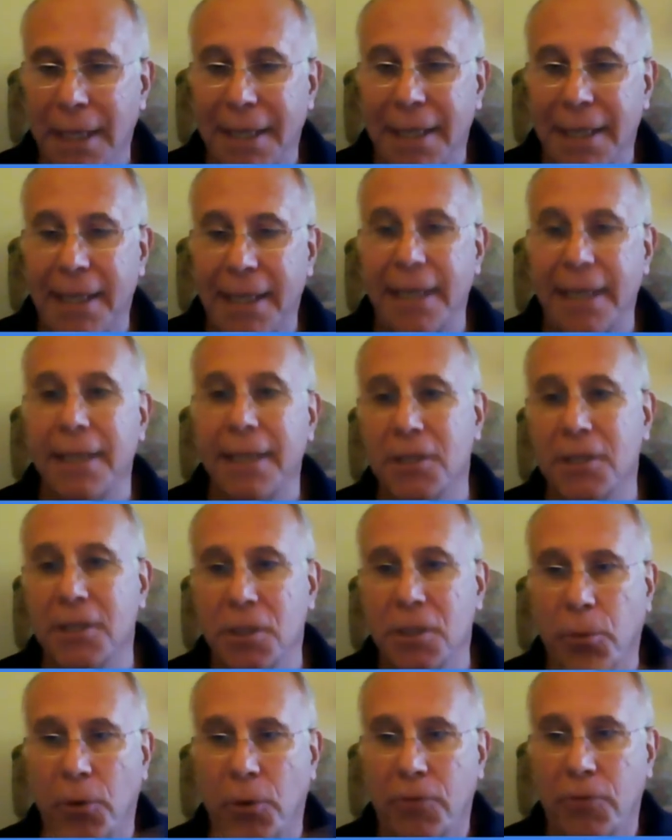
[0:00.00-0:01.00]
getting the
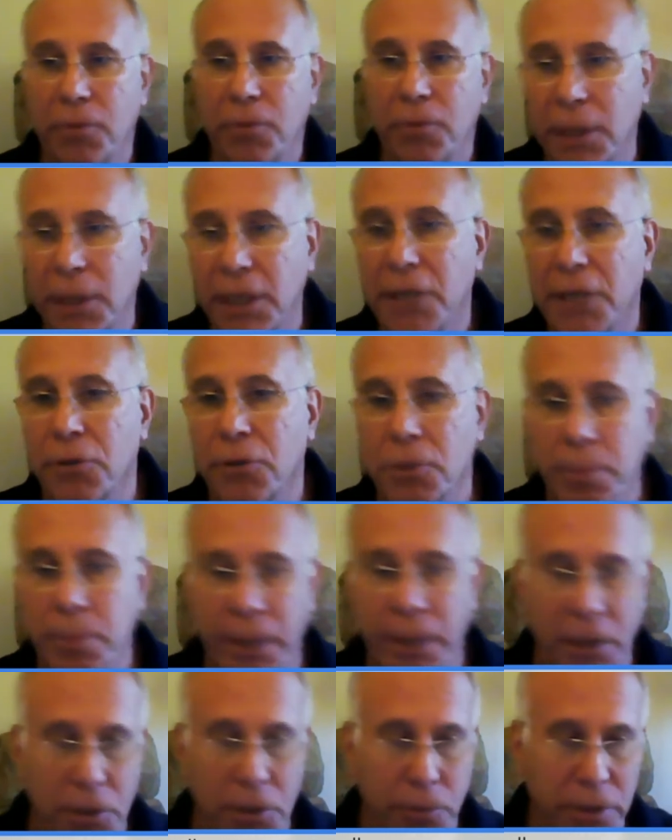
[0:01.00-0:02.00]
support from the leaders,
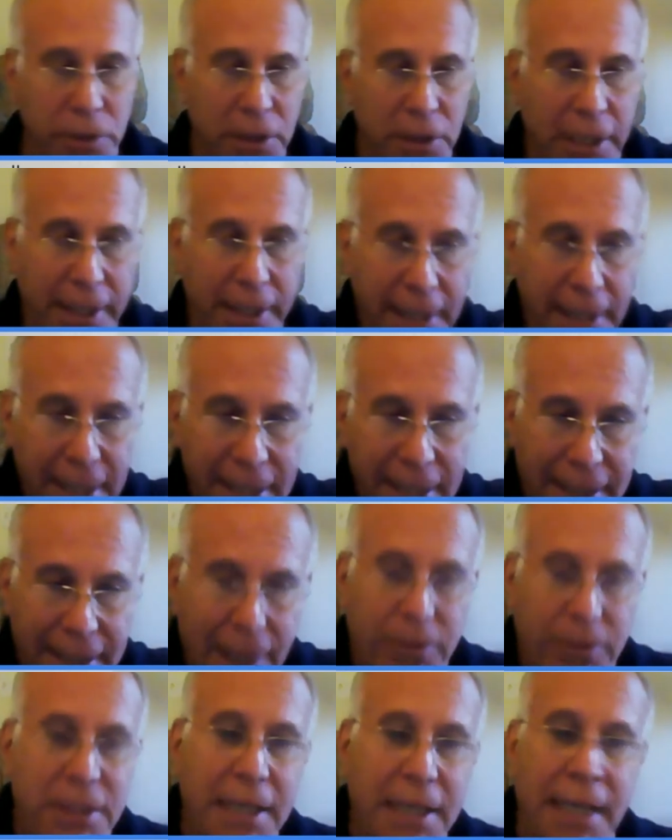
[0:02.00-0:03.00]
because it was like they
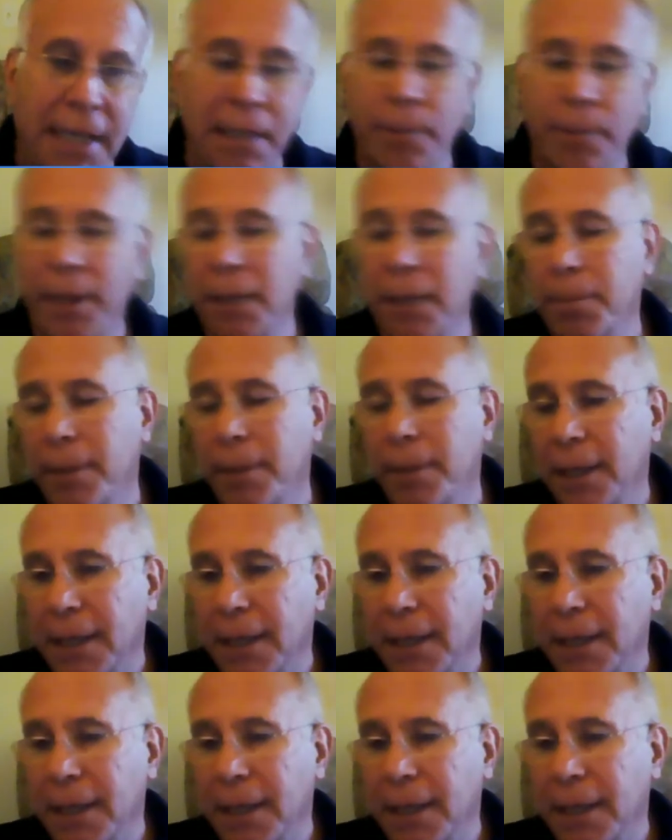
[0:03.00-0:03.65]
would sign them up